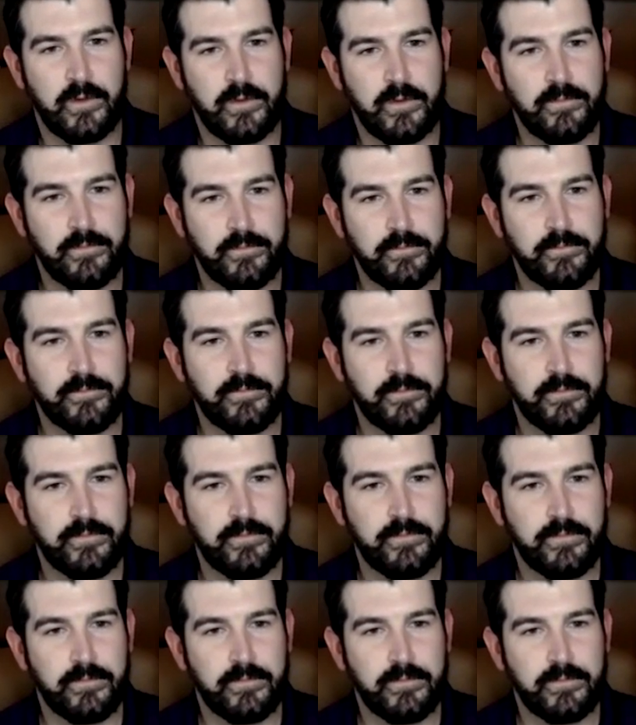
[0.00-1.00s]

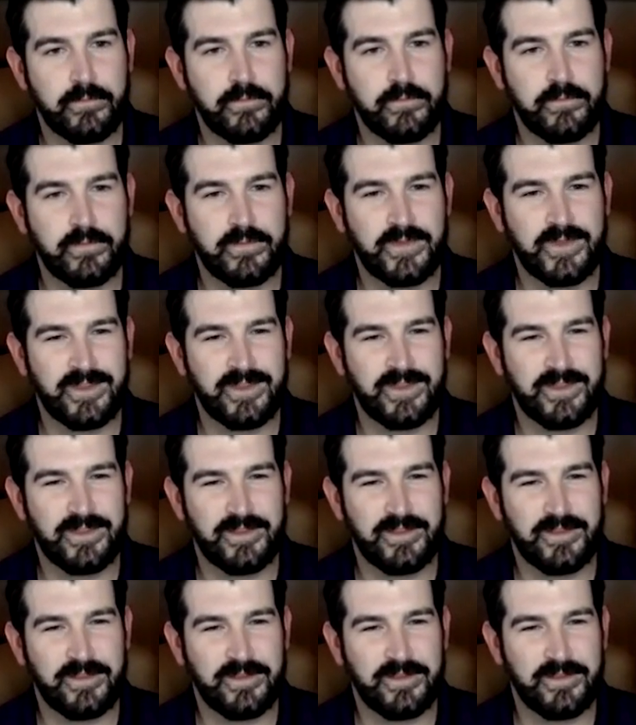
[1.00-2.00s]

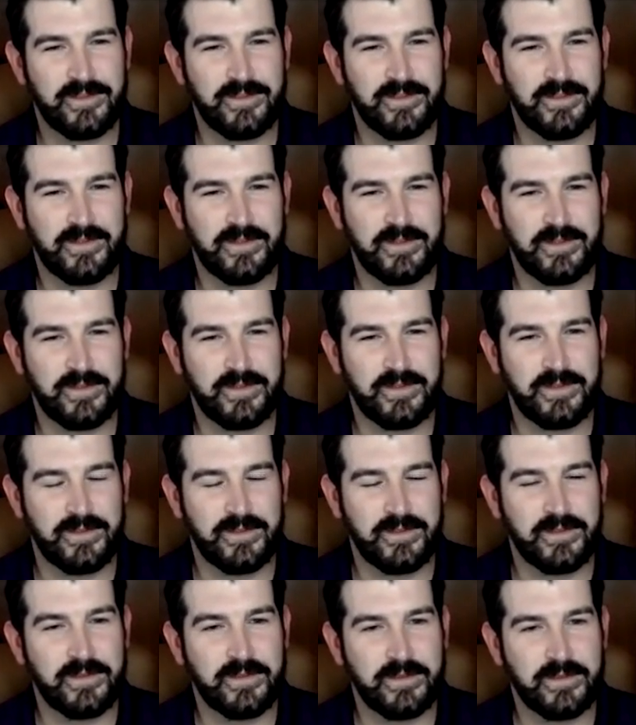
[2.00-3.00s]

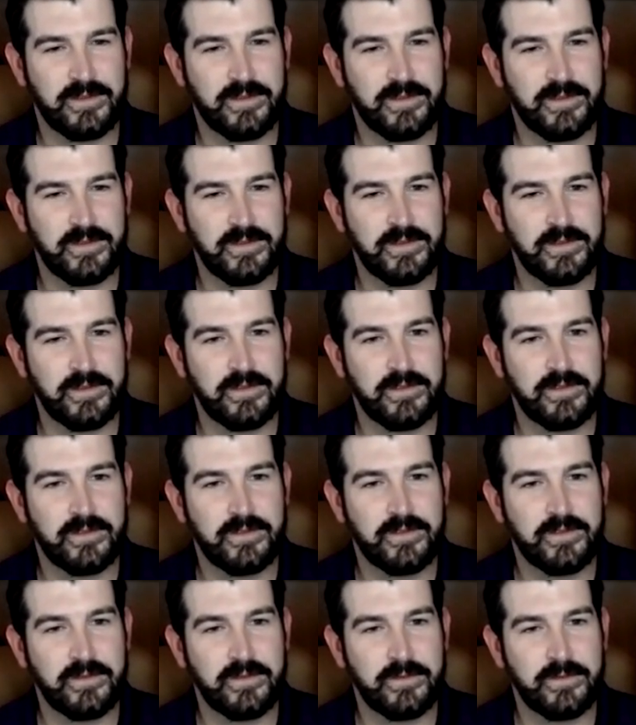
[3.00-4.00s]

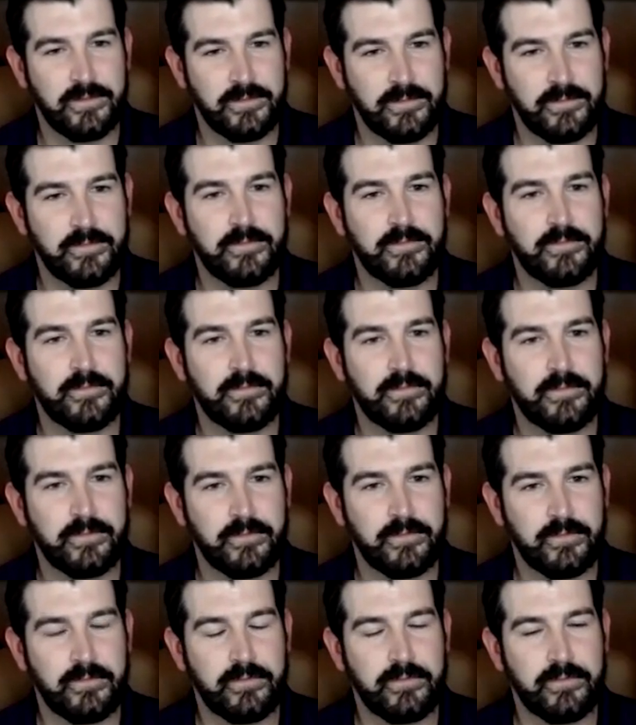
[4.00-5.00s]

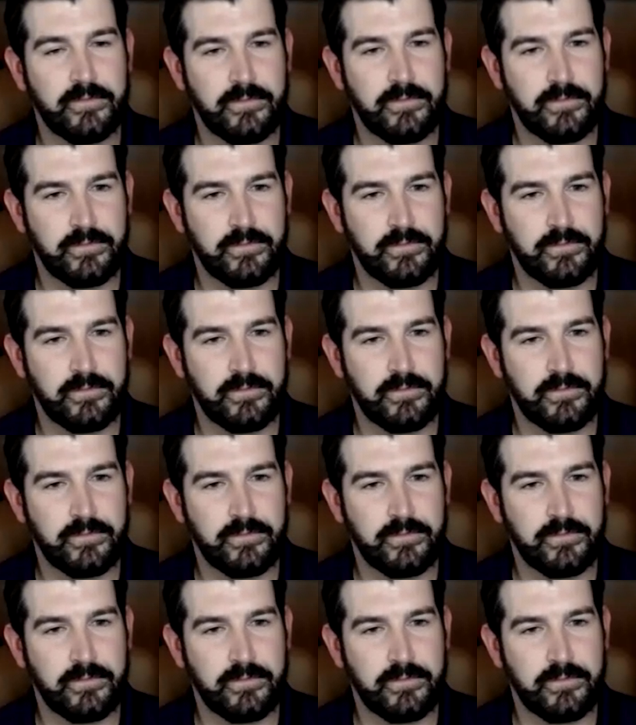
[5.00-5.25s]
[no speech]